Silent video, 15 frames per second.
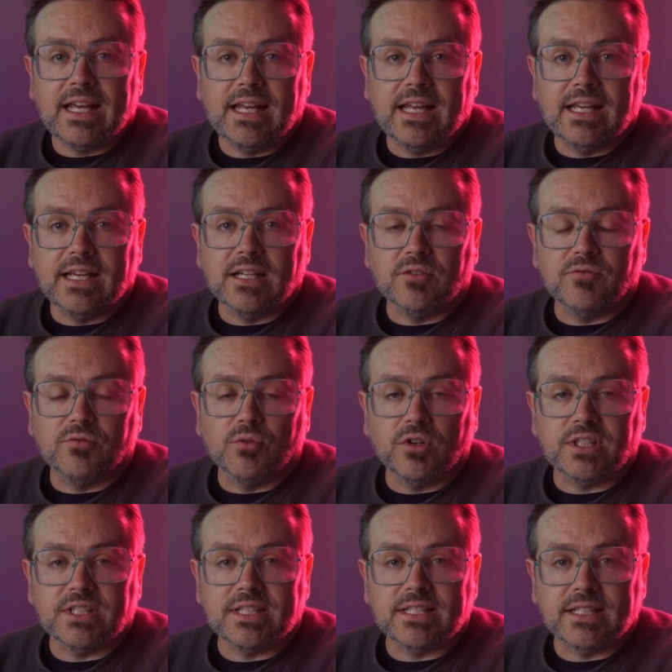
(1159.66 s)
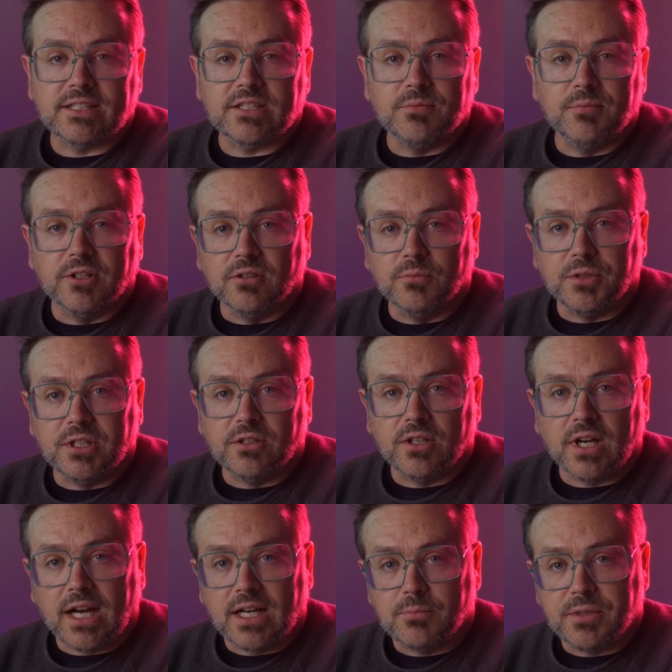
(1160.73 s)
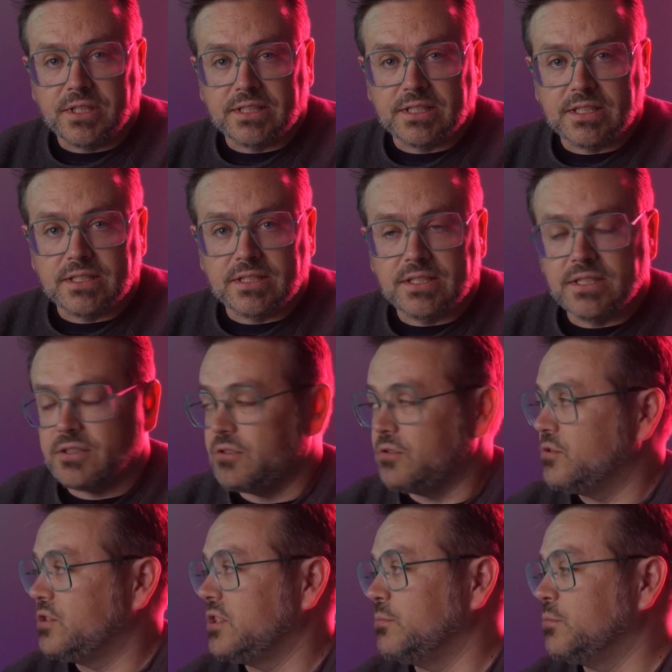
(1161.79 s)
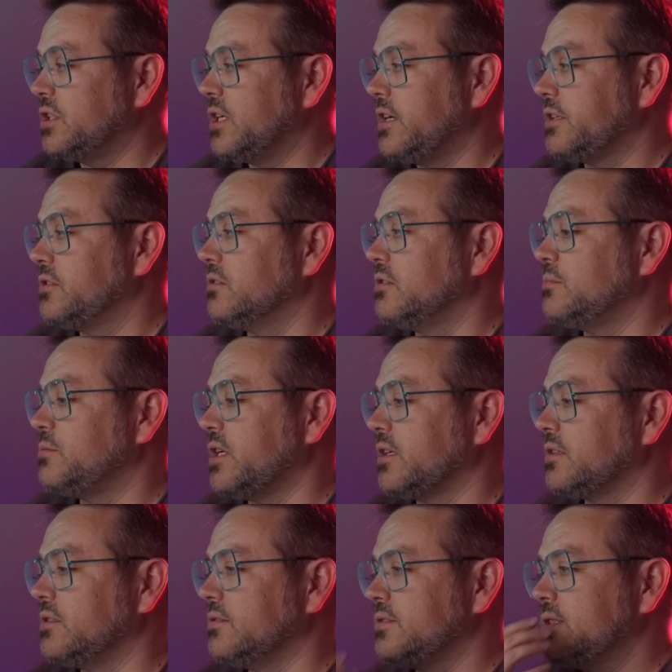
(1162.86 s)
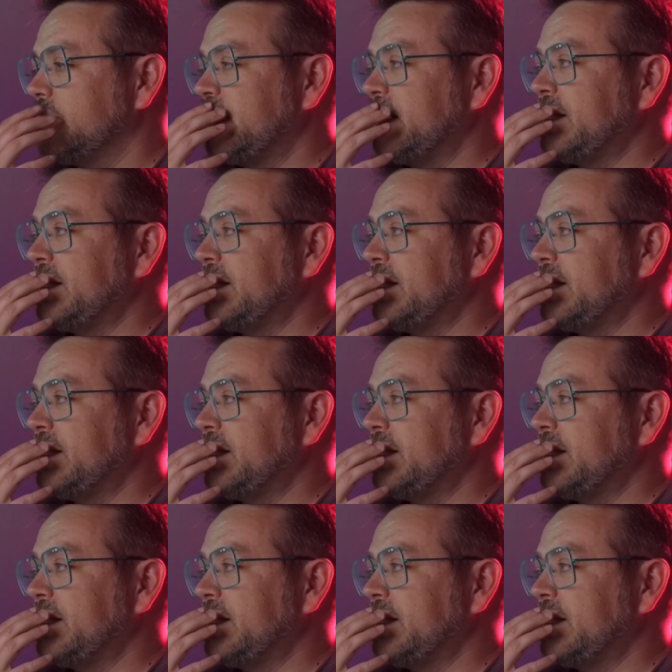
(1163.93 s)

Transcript: and 46mm eyepieces using binocular objectives.